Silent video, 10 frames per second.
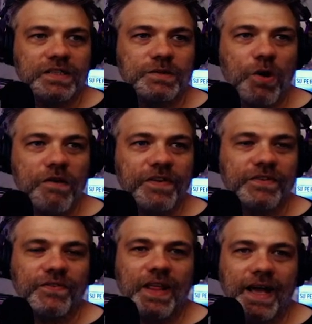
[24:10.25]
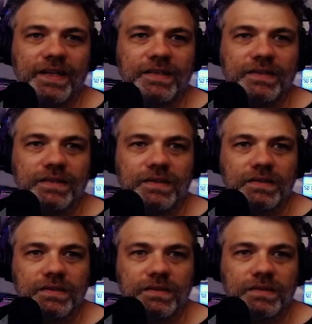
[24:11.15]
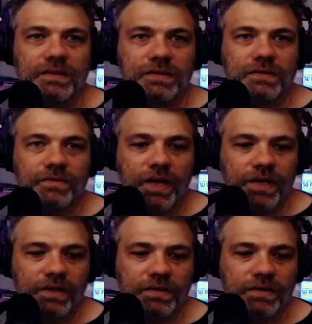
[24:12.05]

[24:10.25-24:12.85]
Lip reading: It's perfect for that. Right?